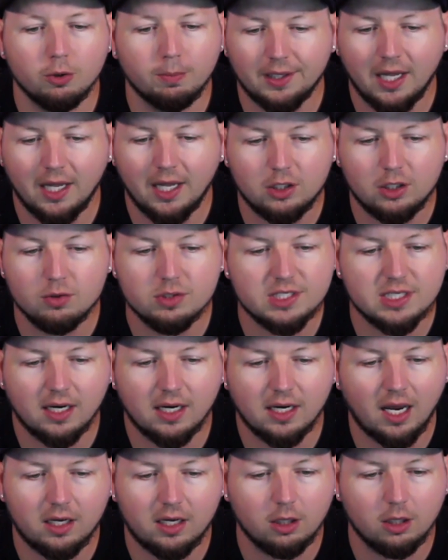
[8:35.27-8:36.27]
But like you said,
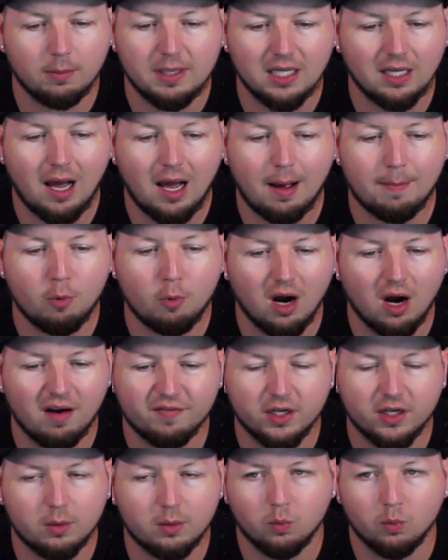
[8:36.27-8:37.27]
Kenny, there'll be a lot more
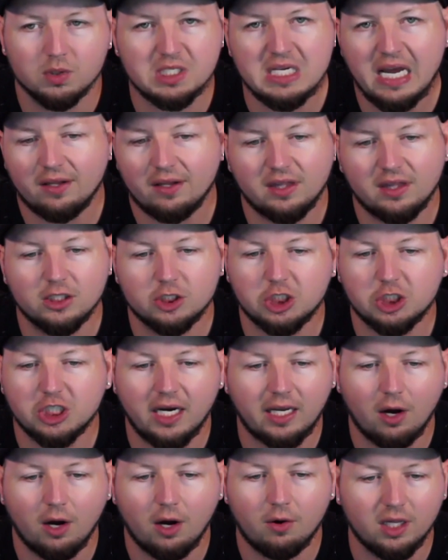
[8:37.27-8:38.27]
of it, and we'll see how things
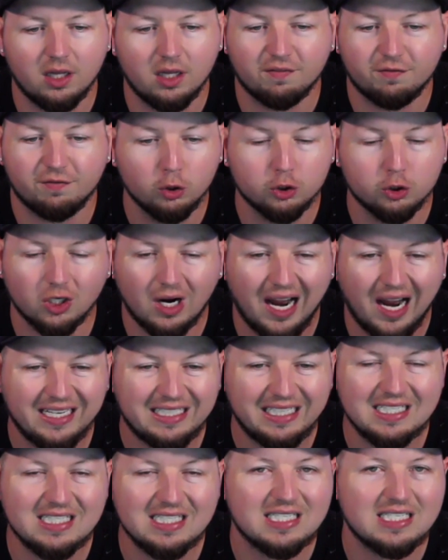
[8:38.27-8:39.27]
shake out in the future. I
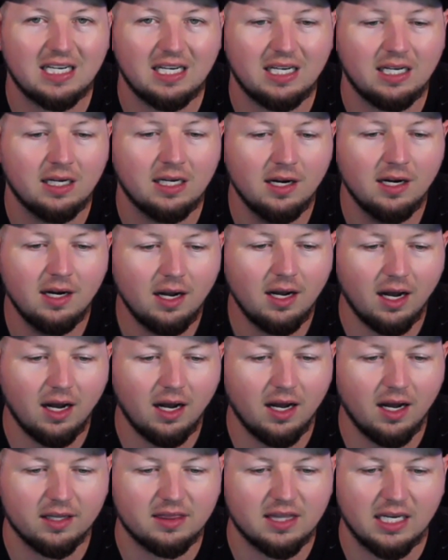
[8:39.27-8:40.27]
did see
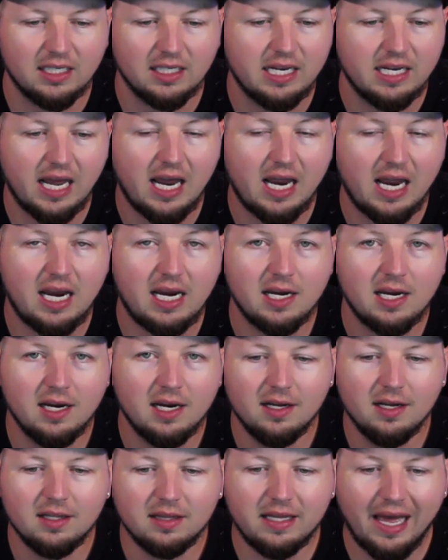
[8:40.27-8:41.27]
a thing today
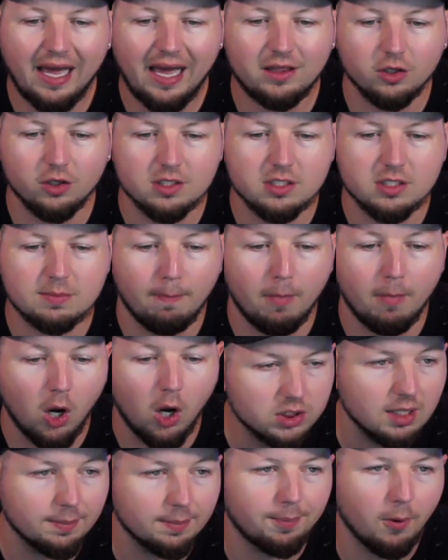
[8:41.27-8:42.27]
that there's
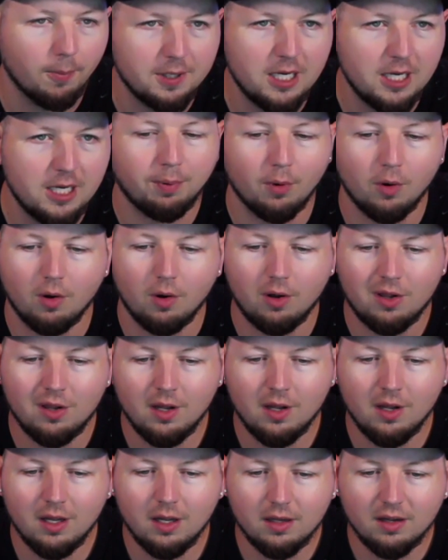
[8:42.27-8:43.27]
multiple people
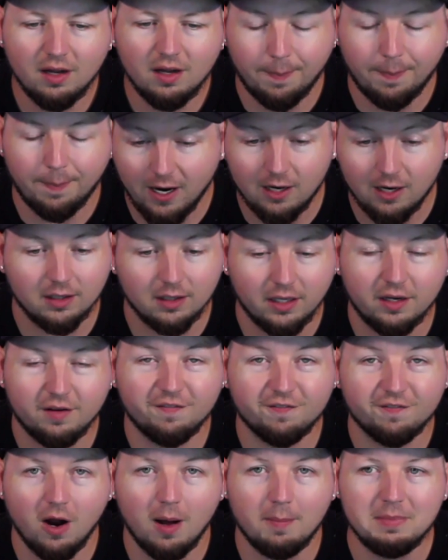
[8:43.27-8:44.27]
apparently
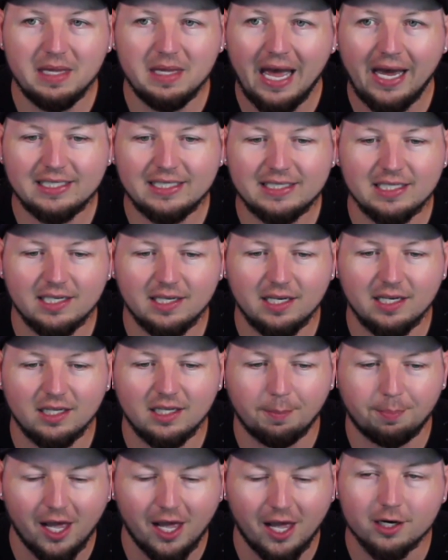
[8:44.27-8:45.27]
from that
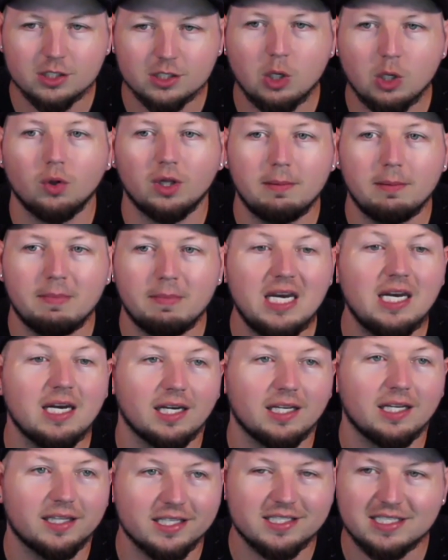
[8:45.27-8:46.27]
the players only
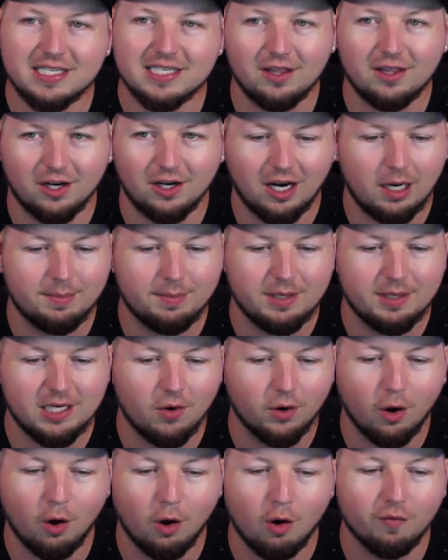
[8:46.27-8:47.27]
meeting that said they're going to be
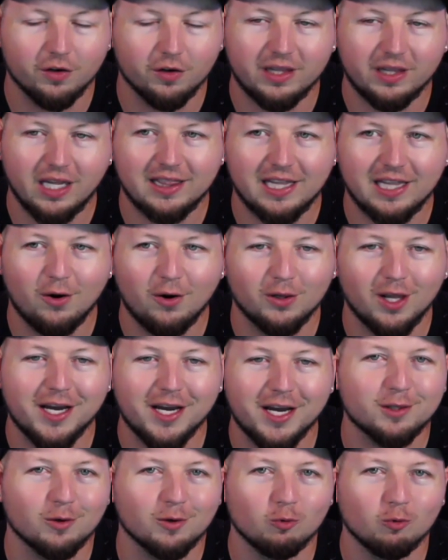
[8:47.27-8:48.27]
going over that they don't
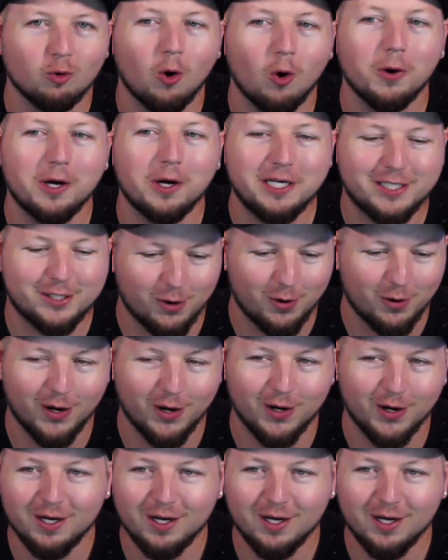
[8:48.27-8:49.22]
like the Rory tour.